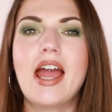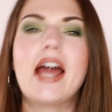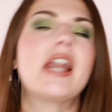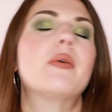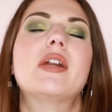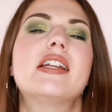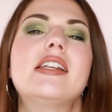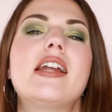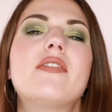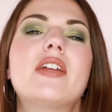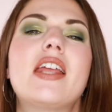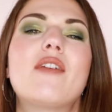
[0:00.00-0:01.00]
and I would
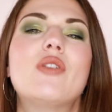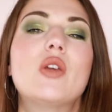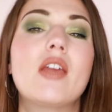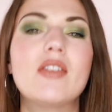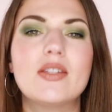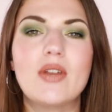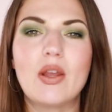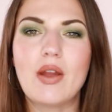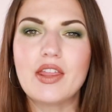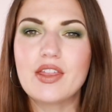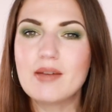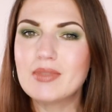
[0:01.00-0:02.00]
love it if you give this video
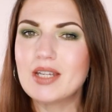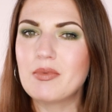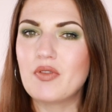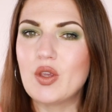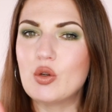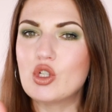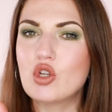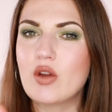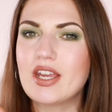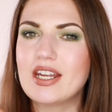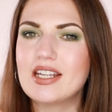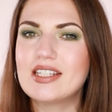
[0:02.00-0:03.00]
a thumbs up if you
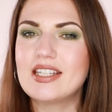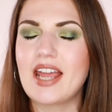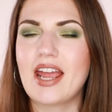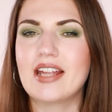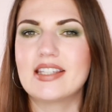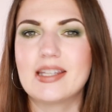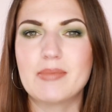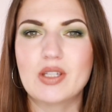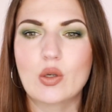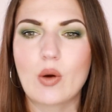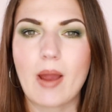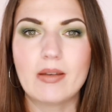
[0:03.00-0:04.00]
enjoyed it, and
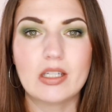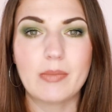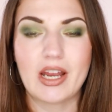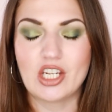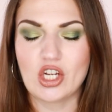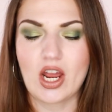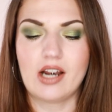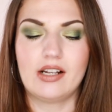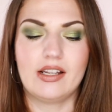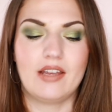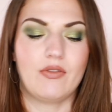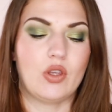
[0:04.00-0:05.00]
subscribe to my
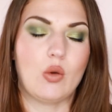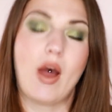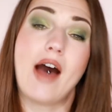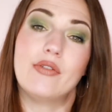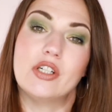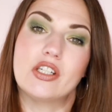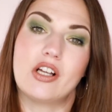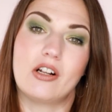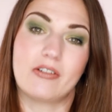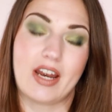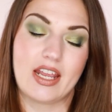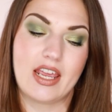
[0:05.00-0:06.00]
channel if you haven't
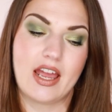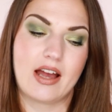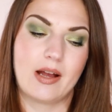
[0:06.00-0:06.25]
already.